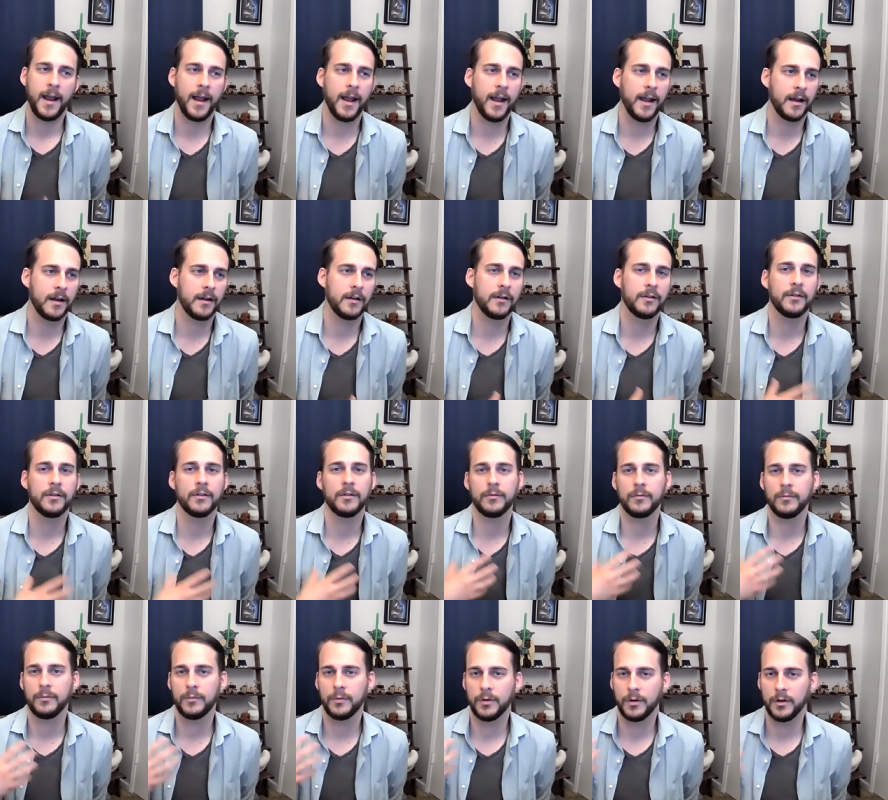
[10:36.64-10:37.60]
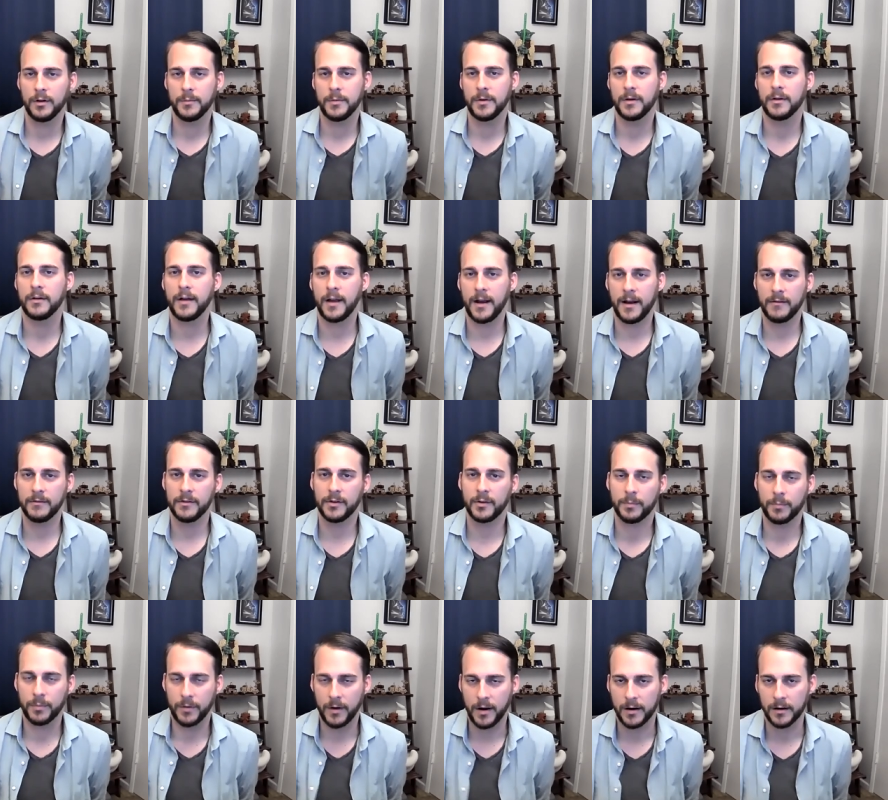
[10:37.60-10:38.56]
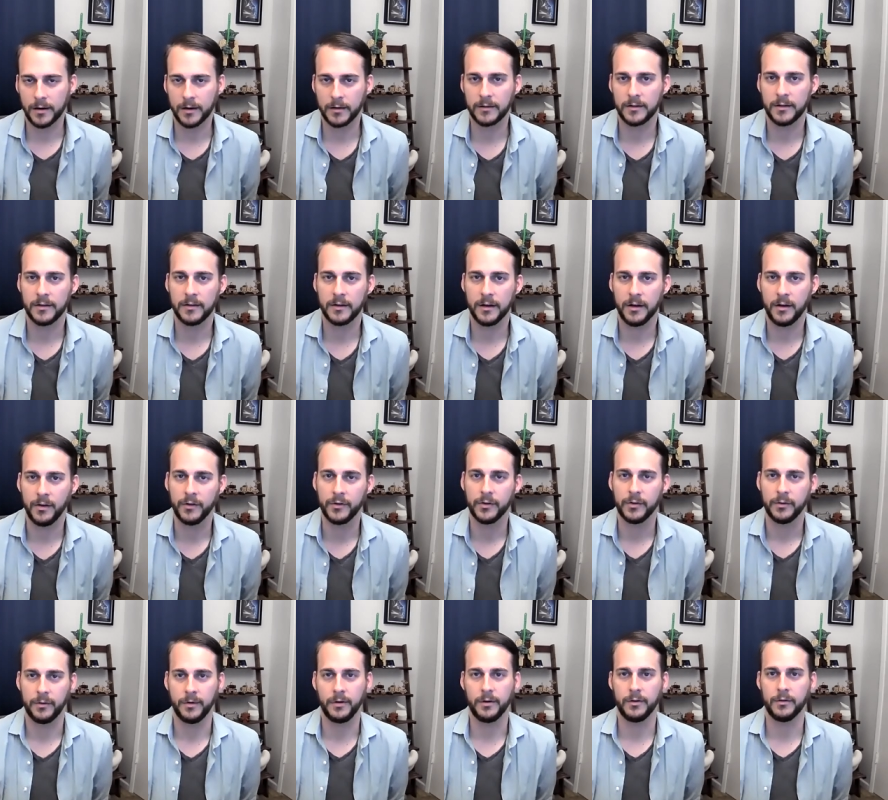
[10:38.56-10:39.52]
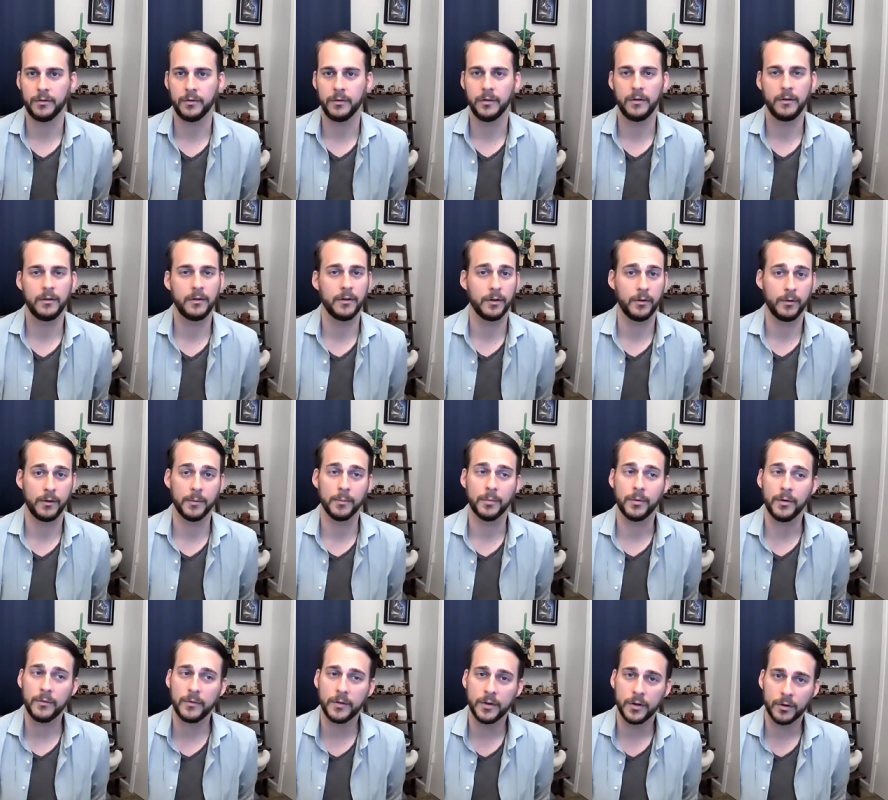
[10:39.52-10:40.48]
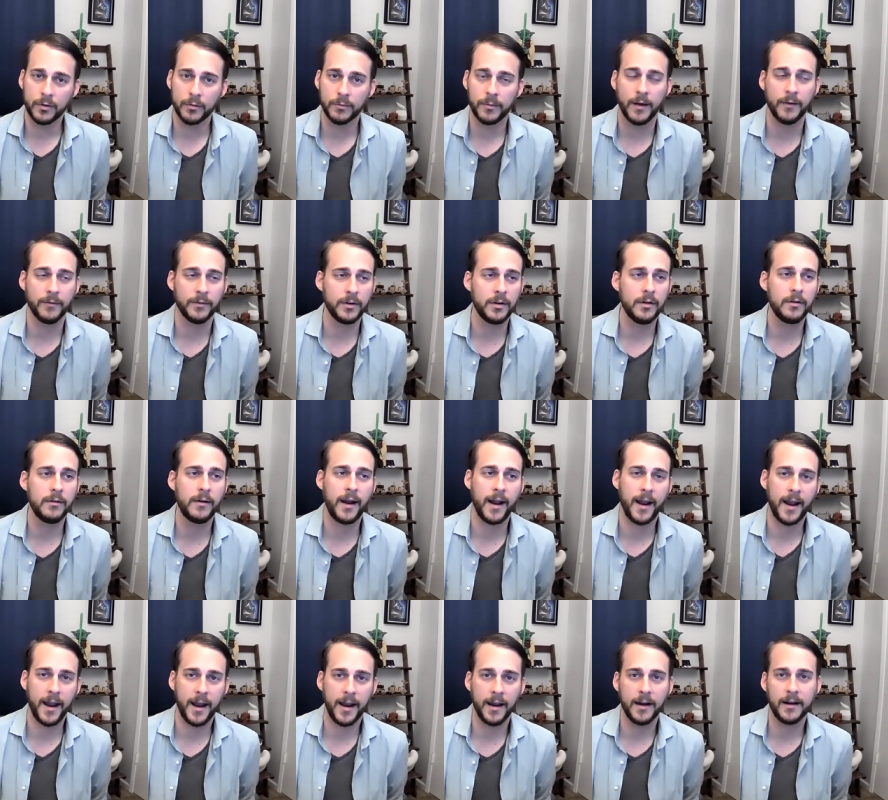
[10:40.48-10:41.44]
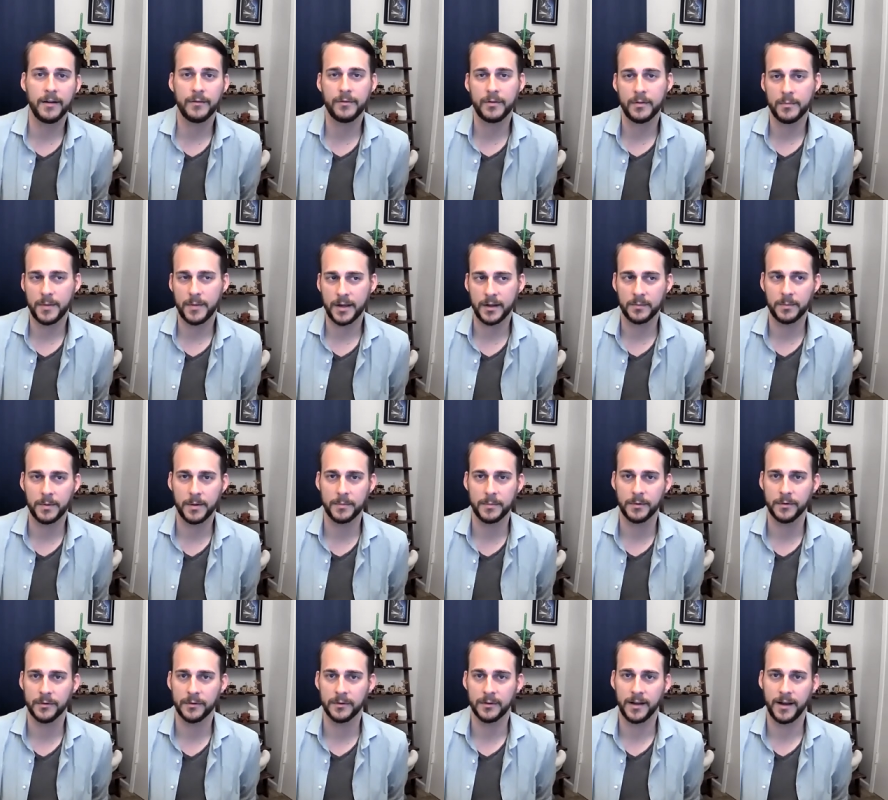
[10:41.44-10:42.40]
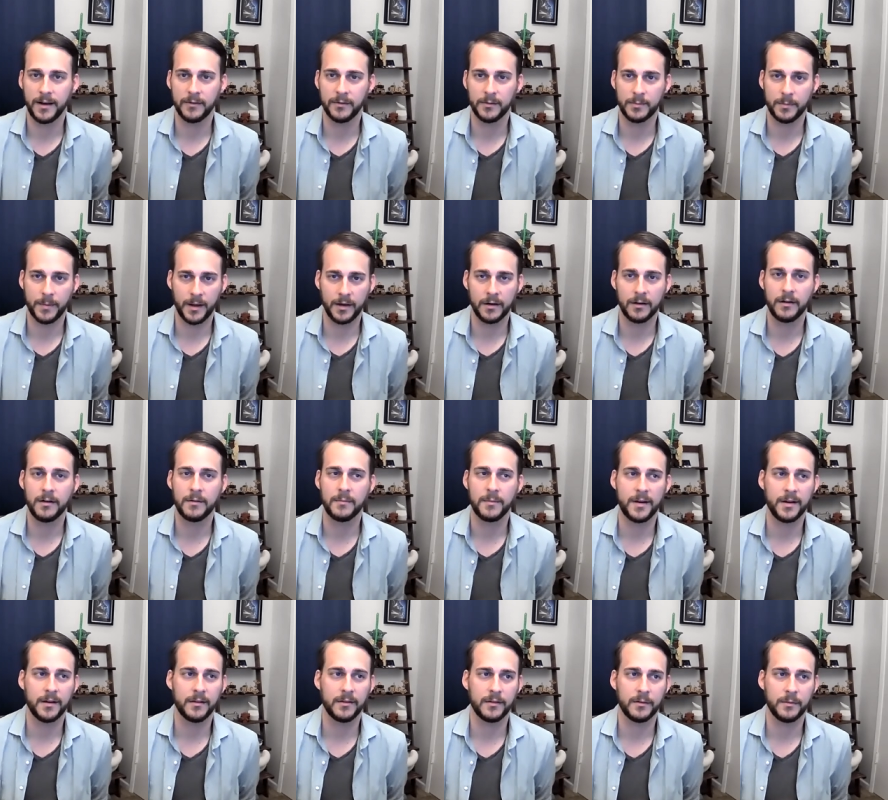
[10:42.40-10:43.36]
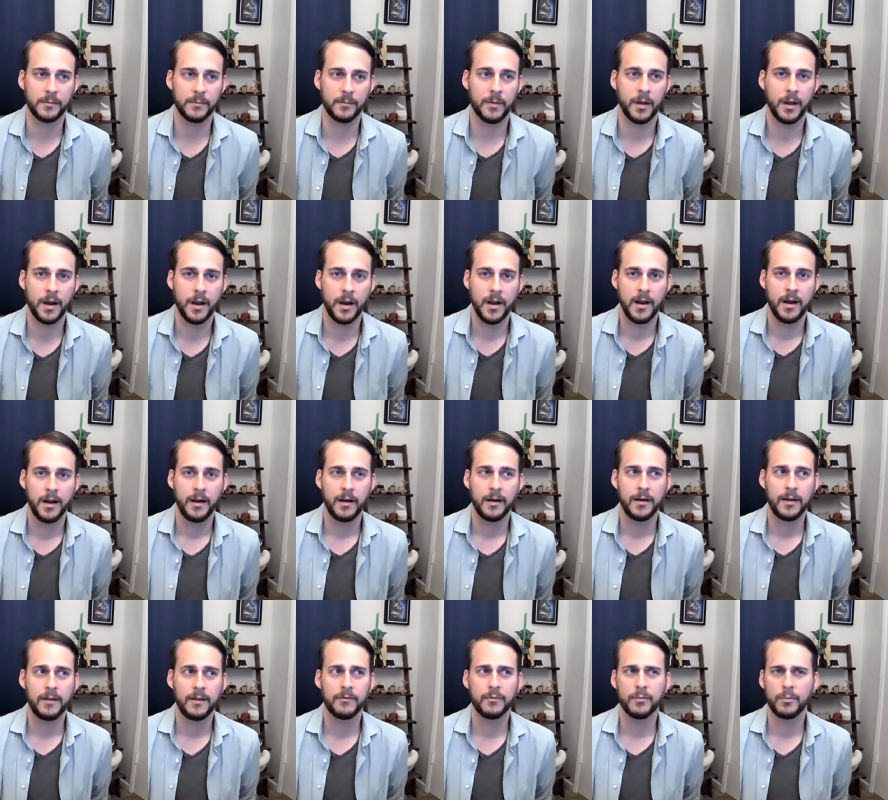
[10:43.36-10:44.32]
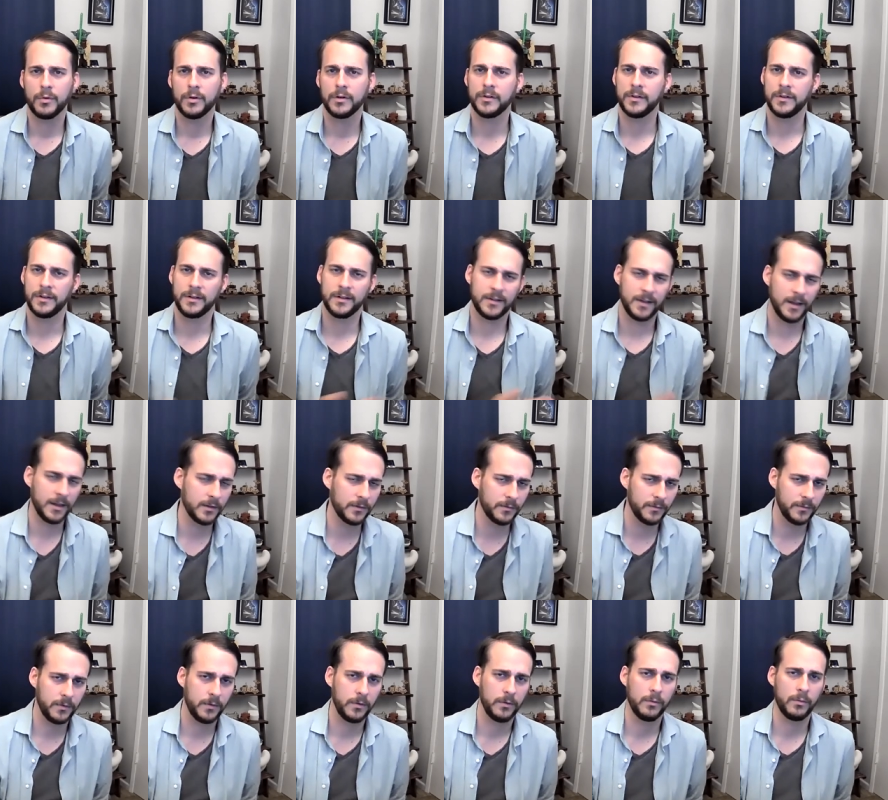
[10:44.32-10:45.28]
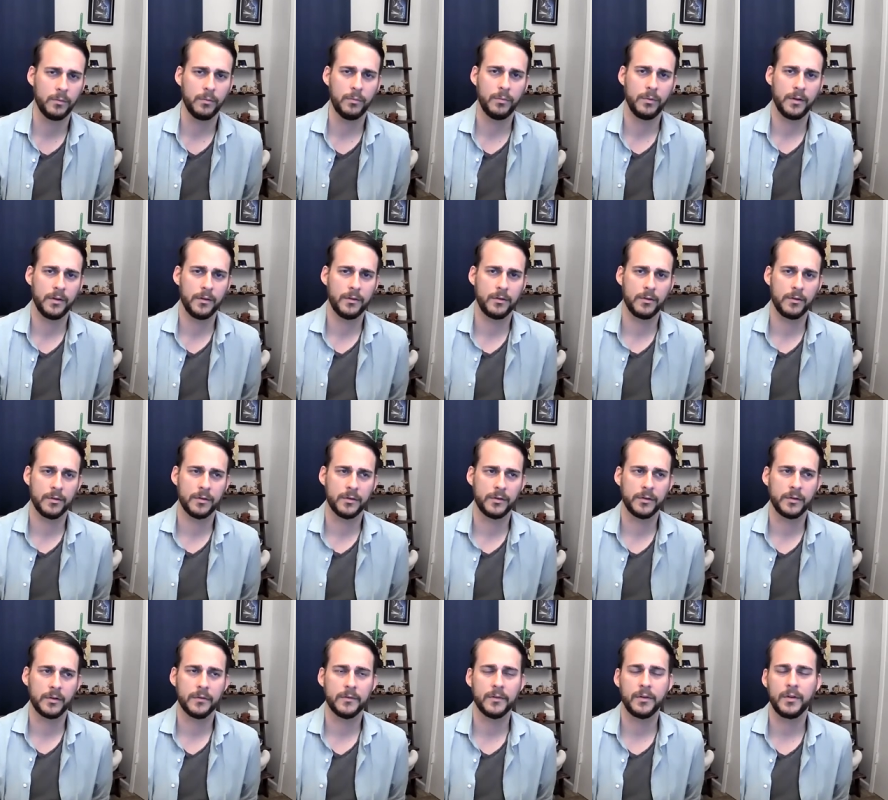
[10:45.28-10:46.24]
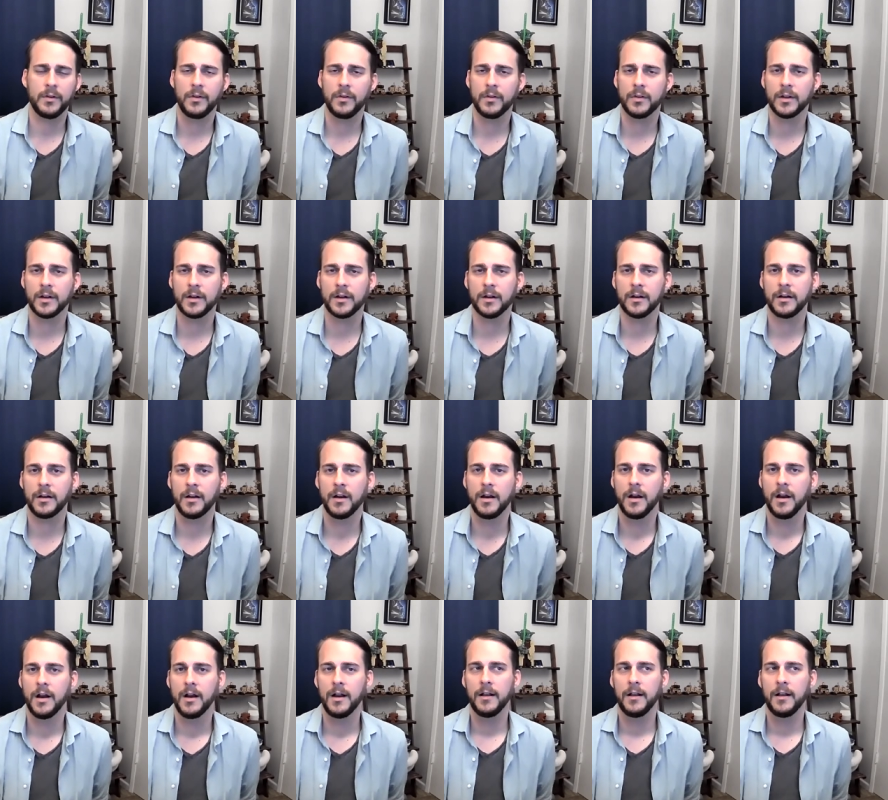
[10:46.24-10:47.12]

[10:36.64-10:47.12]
and you're going to be able to have this product that's also improving your revenue. And if it makes people's lives better, it makes them even more successful with your service, then